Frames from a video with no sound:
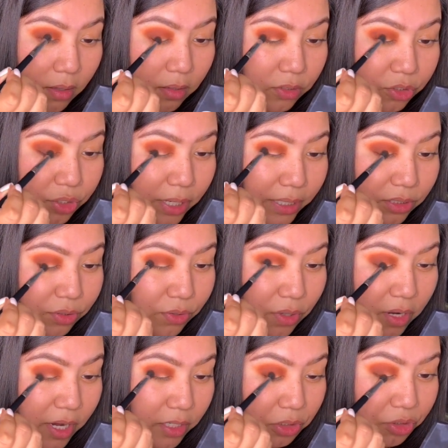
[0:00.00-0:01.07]
Try to
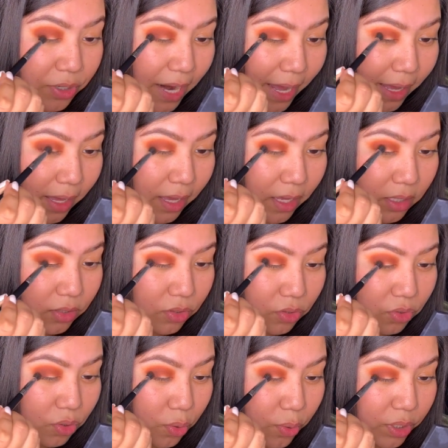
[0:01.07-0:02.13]
not drag it
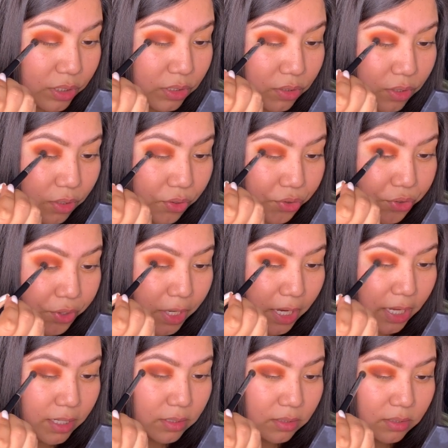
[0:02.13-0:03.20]
towards the
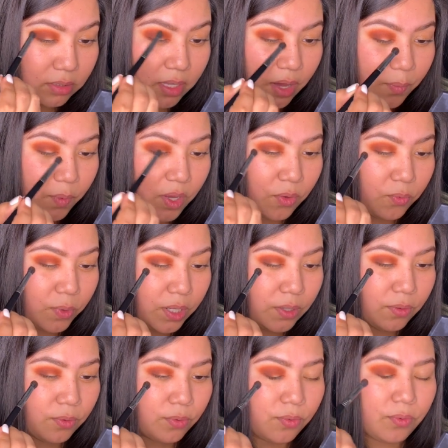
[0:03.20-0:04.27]
crease, that way we
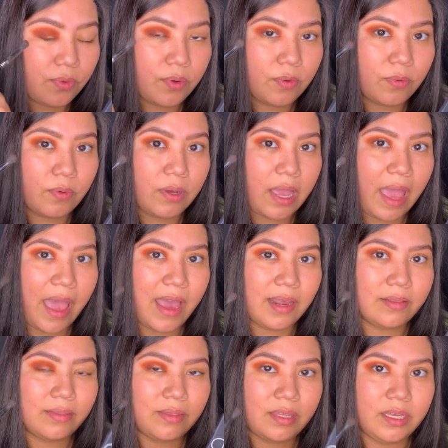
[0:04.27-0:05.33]
don't
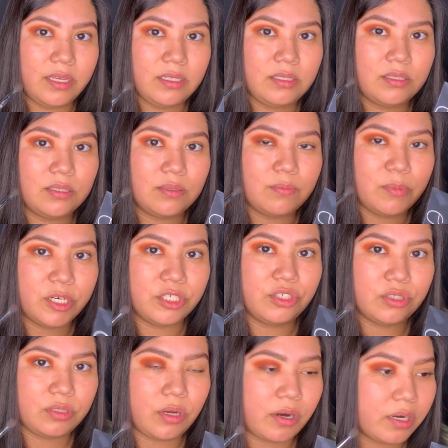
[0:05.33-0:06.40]
add this
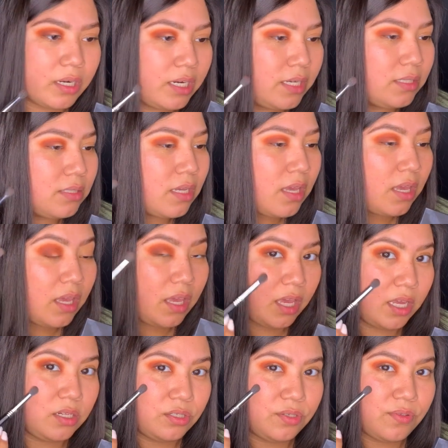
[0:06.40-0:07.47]
much darkness
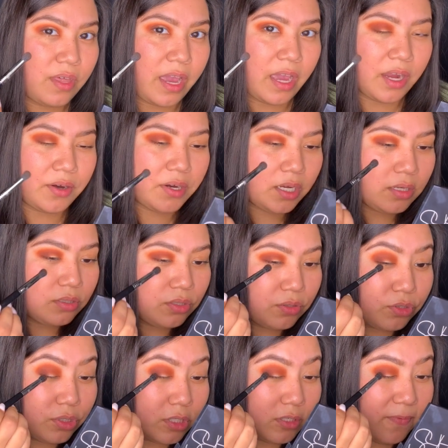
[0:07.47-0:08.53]
into that area.
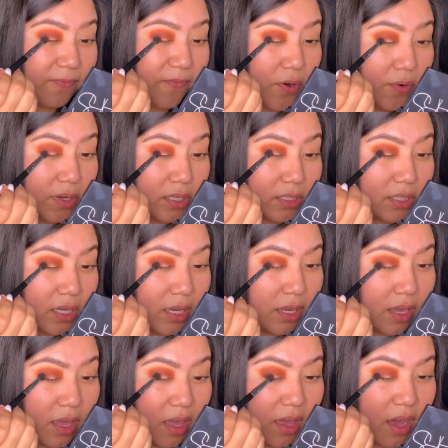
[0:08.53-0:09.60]
So just focus it
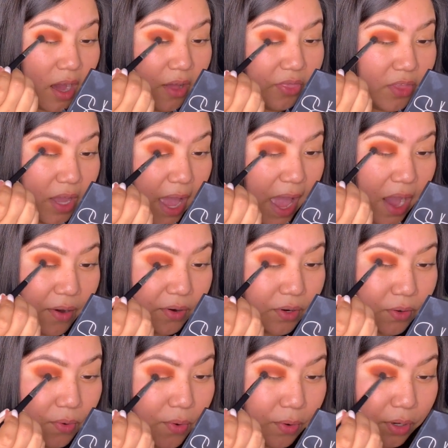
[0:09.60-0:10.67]
on the
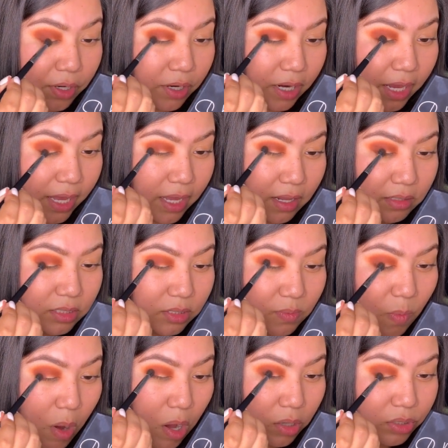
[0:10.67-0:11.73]
outer corner and
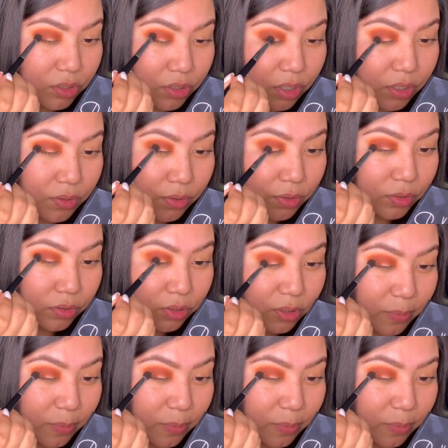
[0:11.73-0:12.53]
small circle to